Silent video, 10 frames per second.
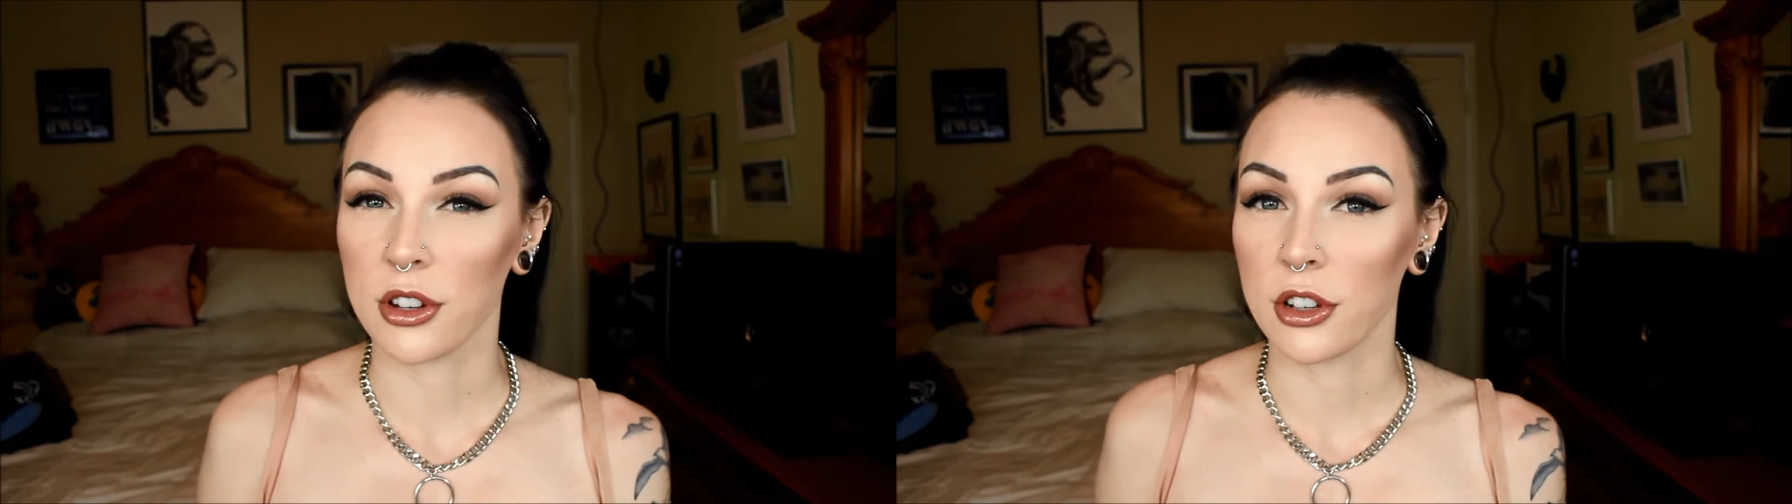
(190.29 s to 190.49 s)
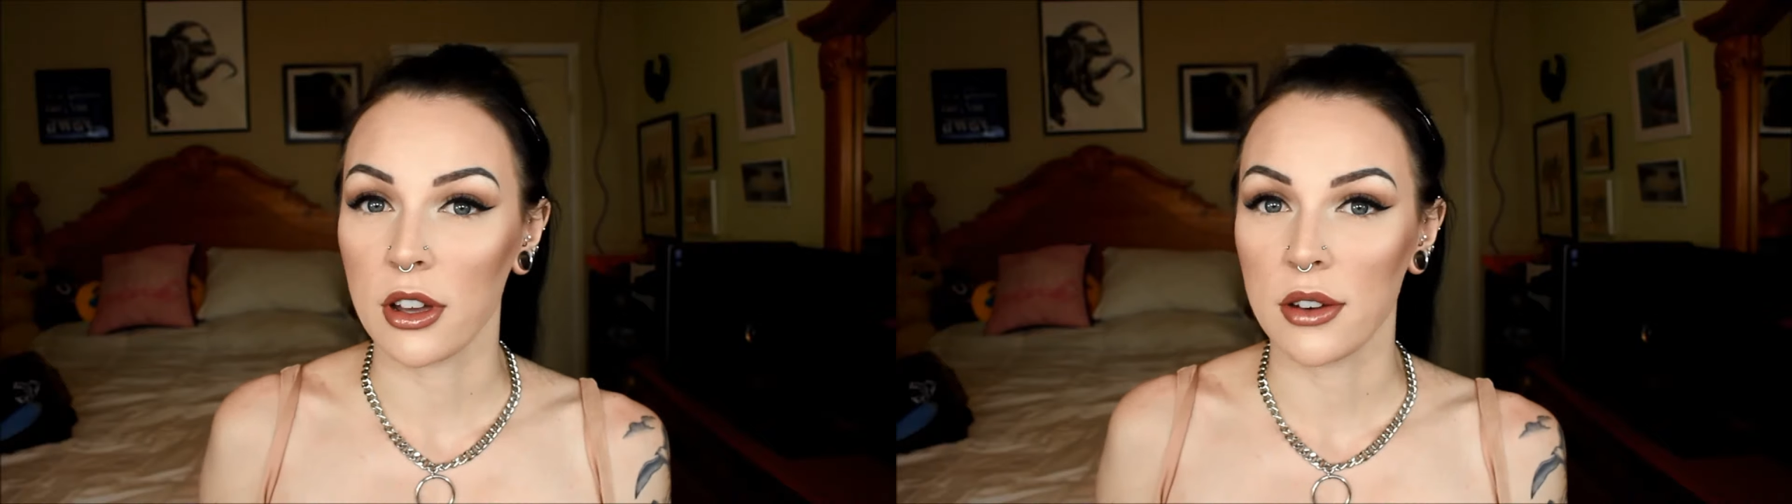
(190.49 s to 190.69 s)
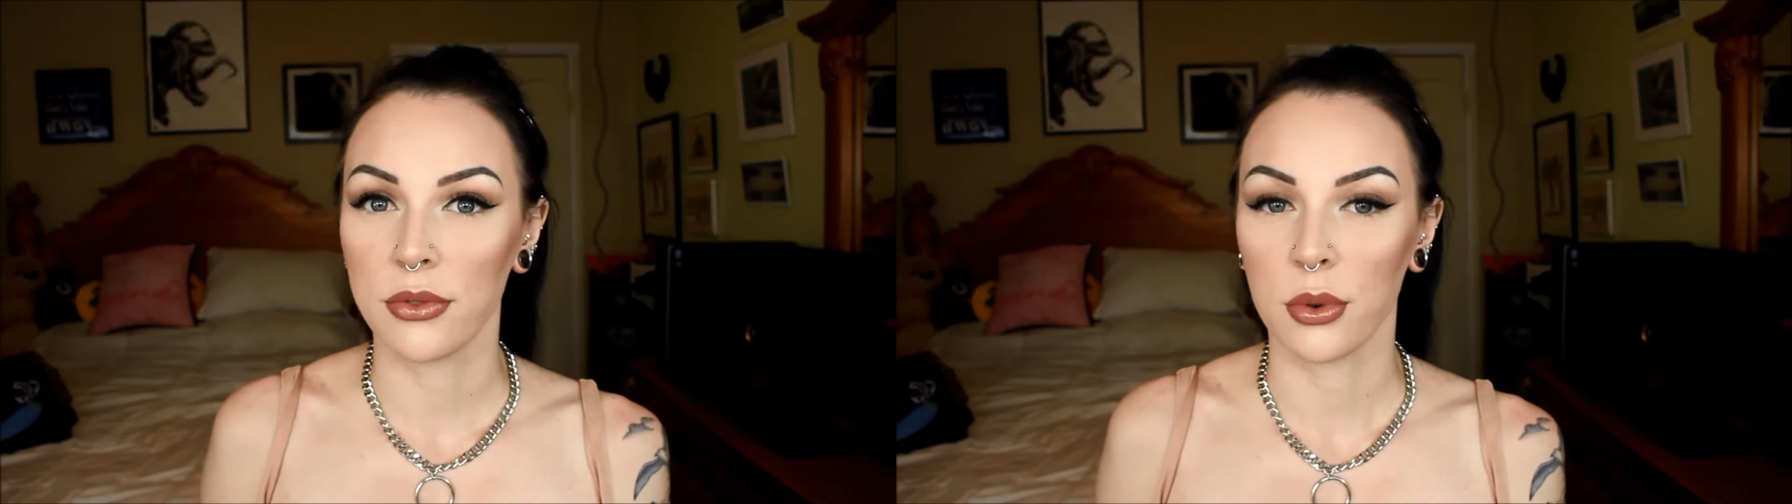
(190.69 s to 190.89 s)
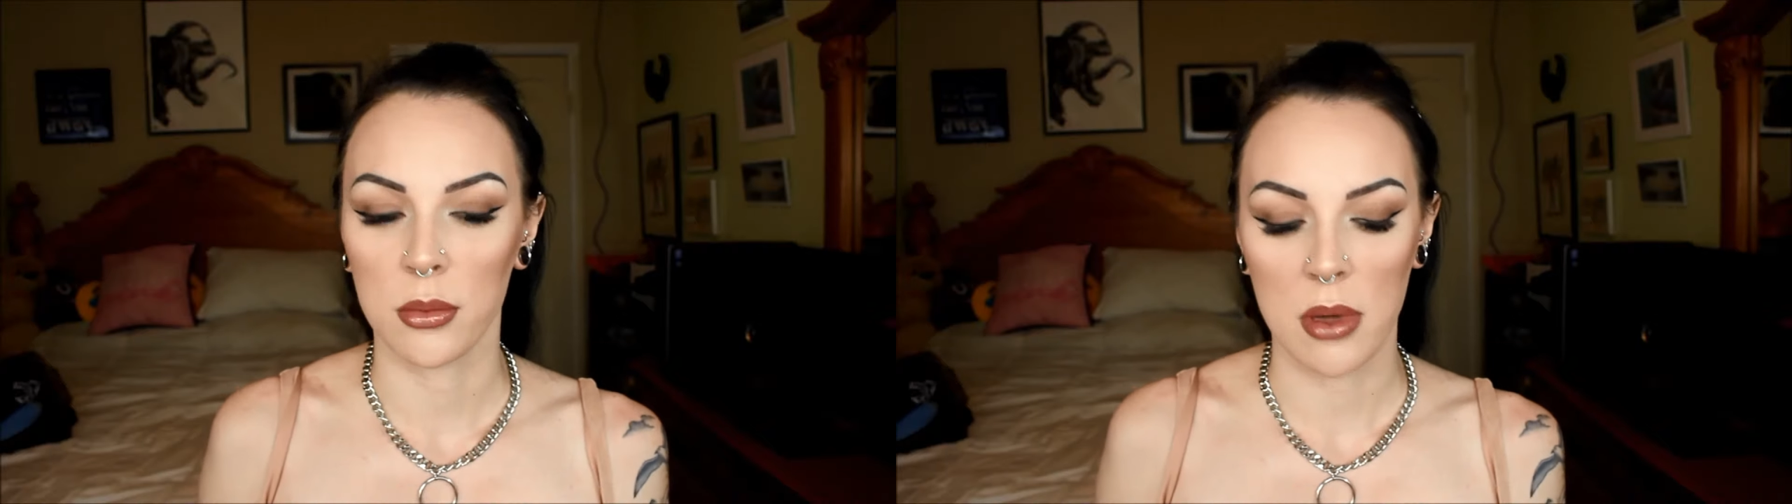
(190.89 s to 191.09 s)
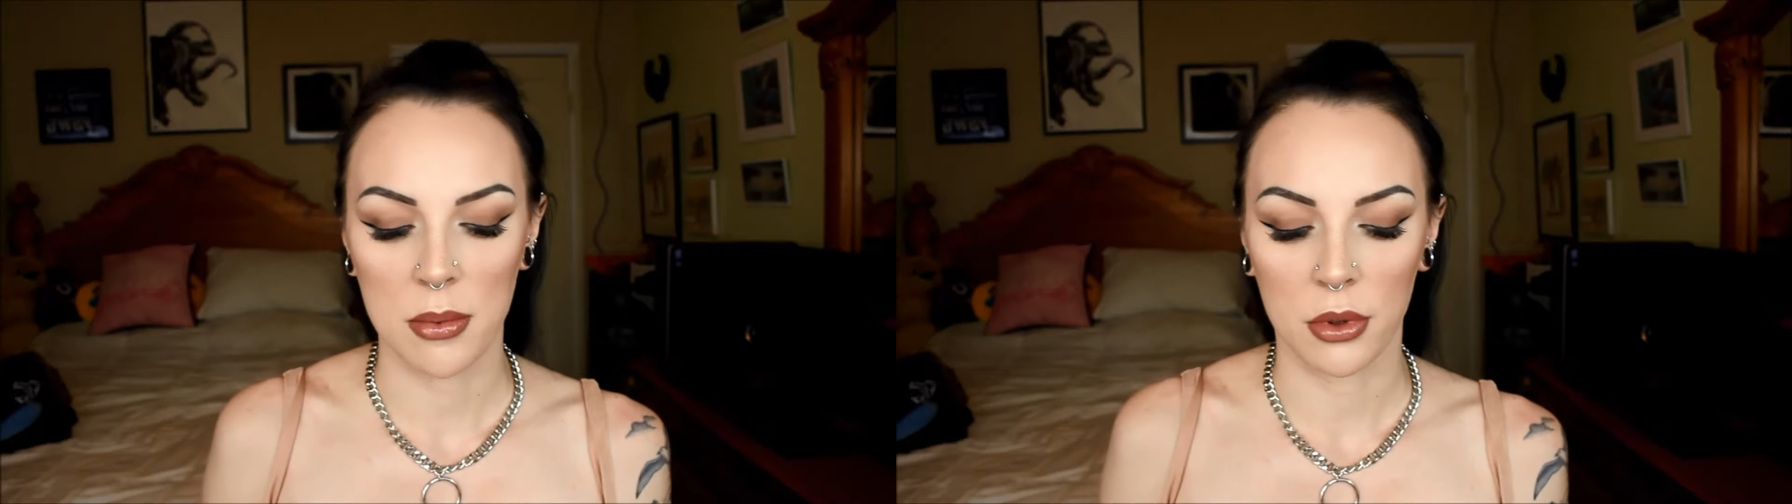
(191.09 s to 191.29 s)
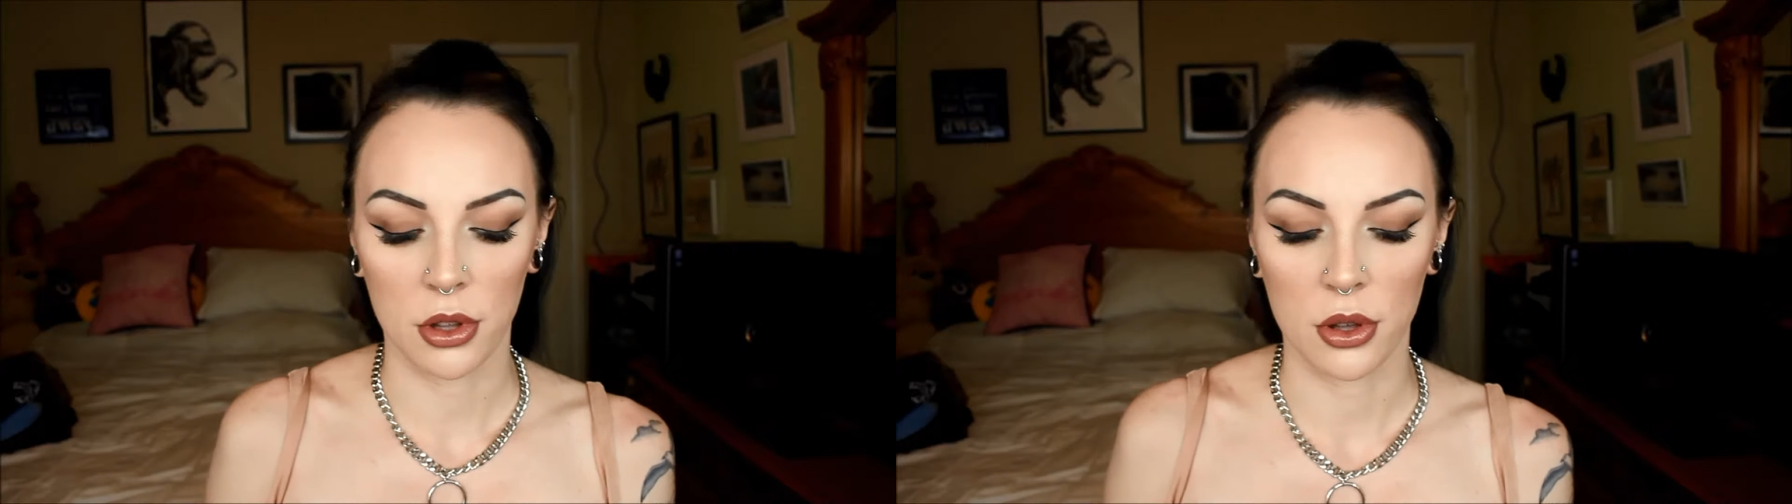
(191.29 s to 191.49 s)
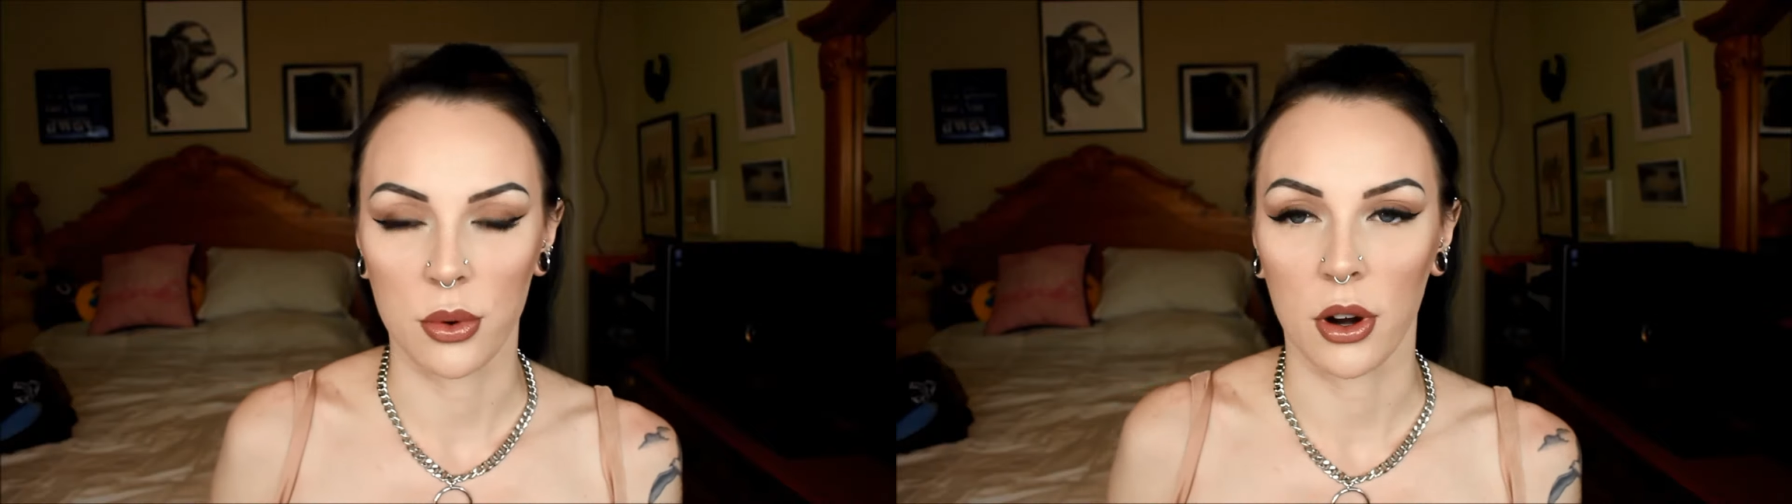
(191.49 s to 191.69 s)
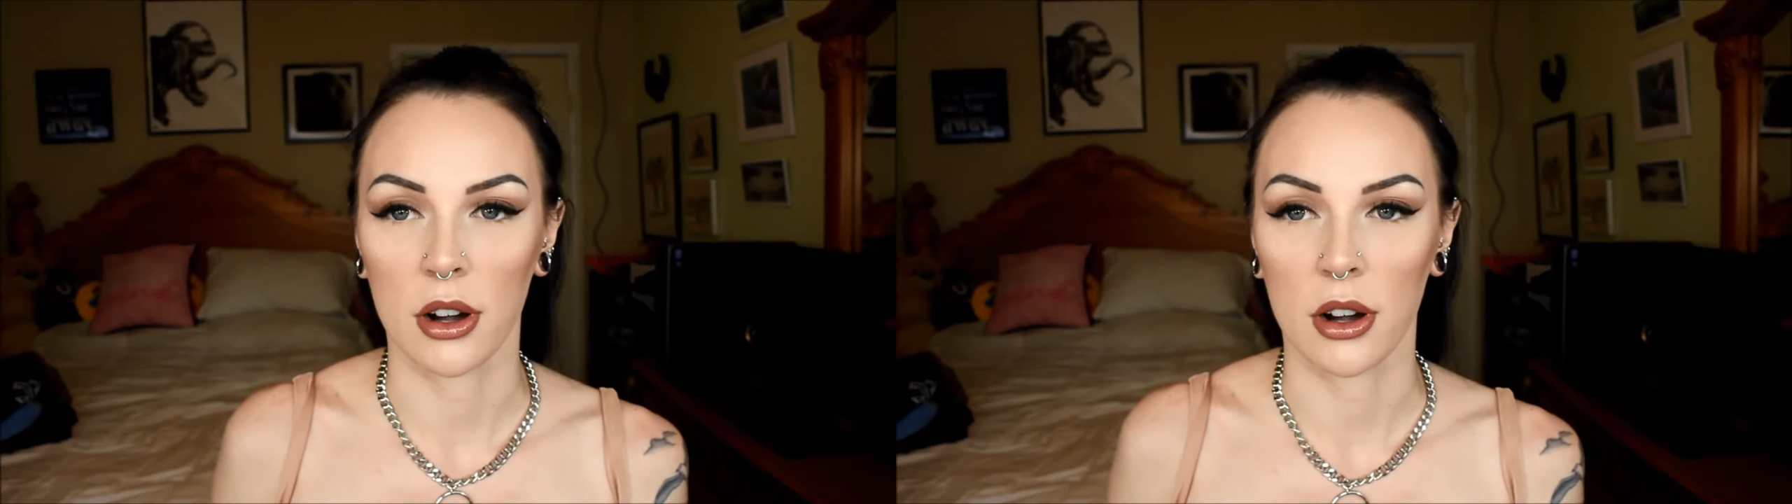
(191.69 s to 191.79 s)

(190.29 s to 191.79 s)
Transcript: are good for people who